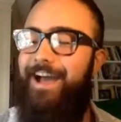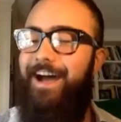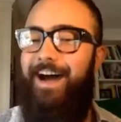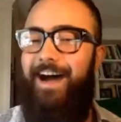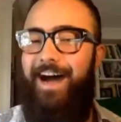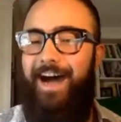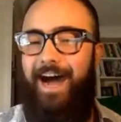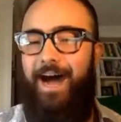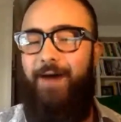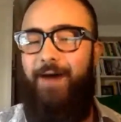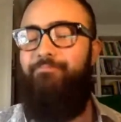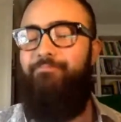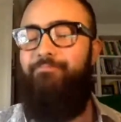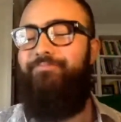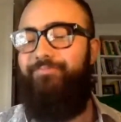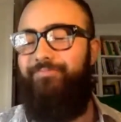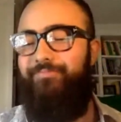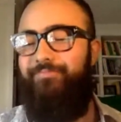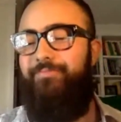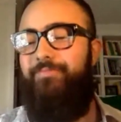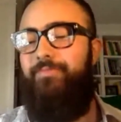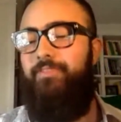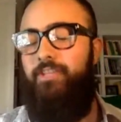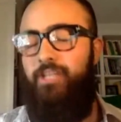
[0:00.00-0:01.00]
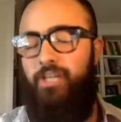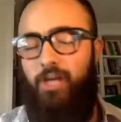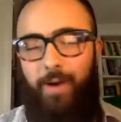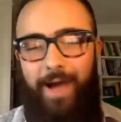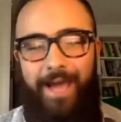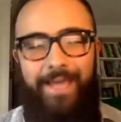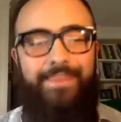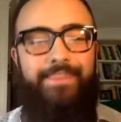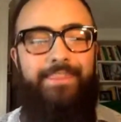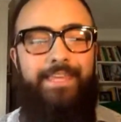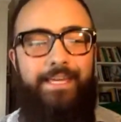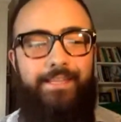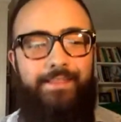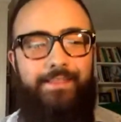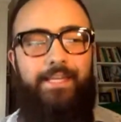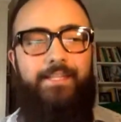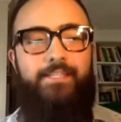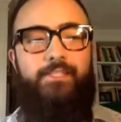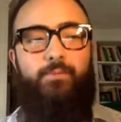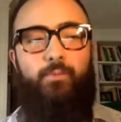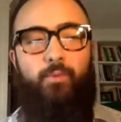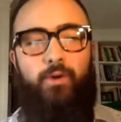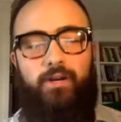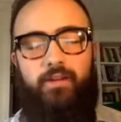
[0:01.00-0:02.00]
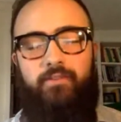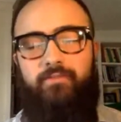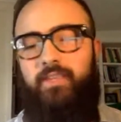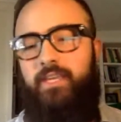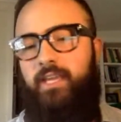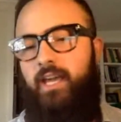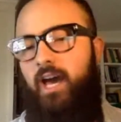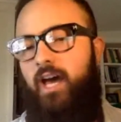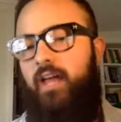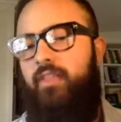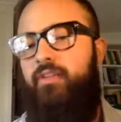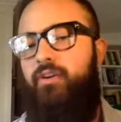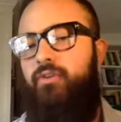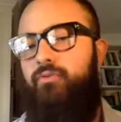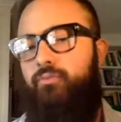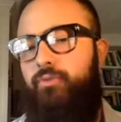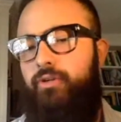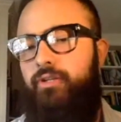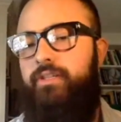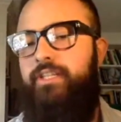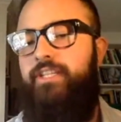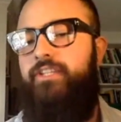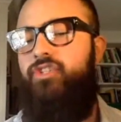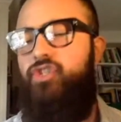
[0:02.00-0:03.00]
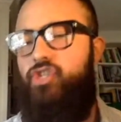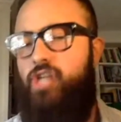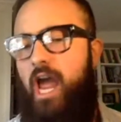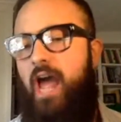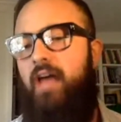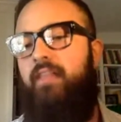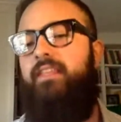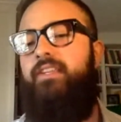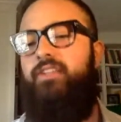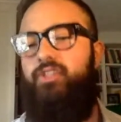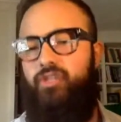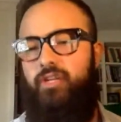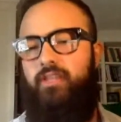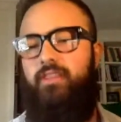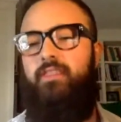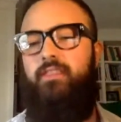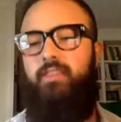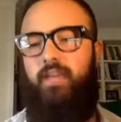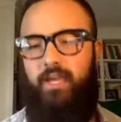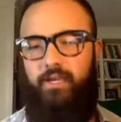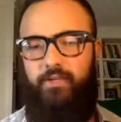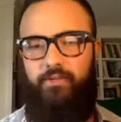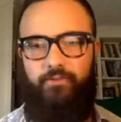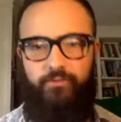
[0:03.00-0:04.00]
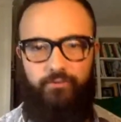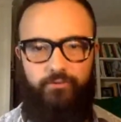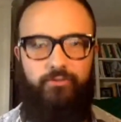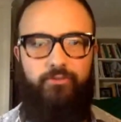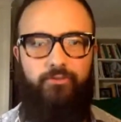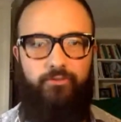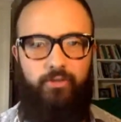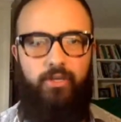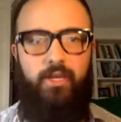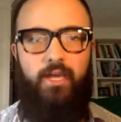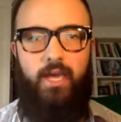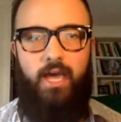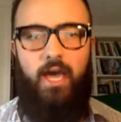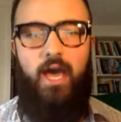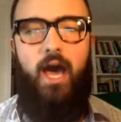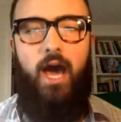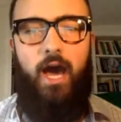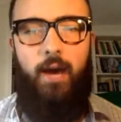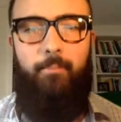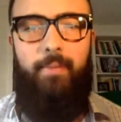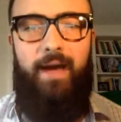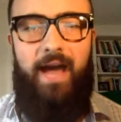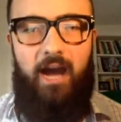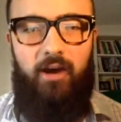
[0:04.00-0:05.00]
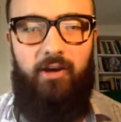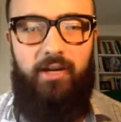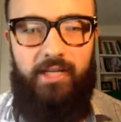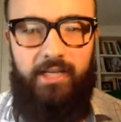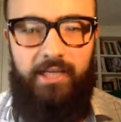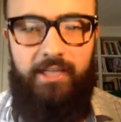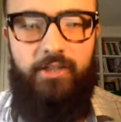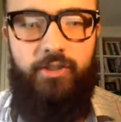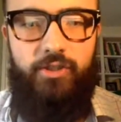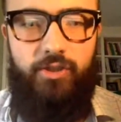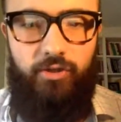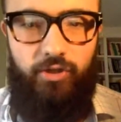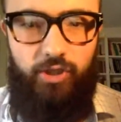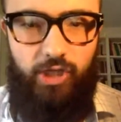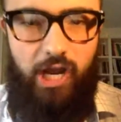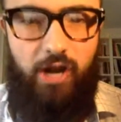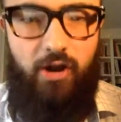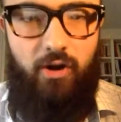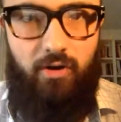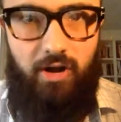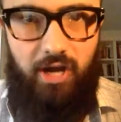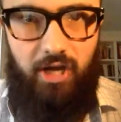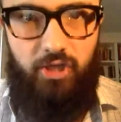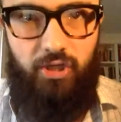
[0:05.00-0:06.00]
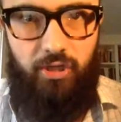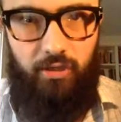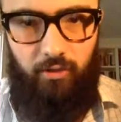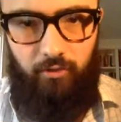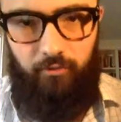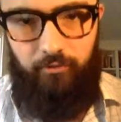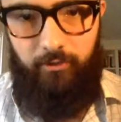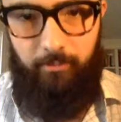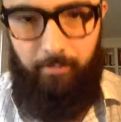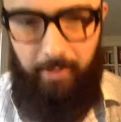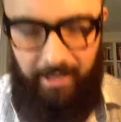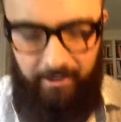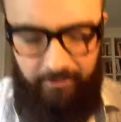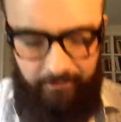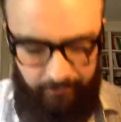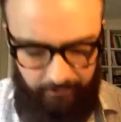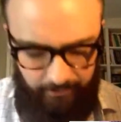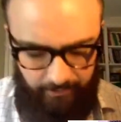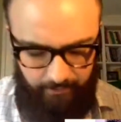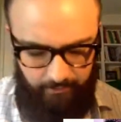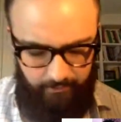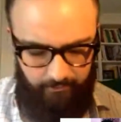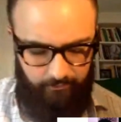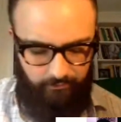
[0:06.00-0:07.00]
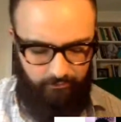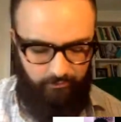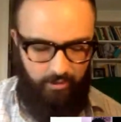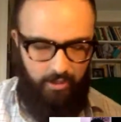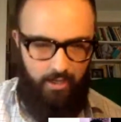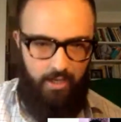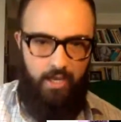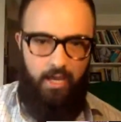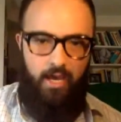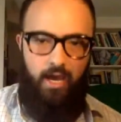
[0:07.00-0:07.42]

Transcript: I think that's one of the other really challenging things about intergenerational spaces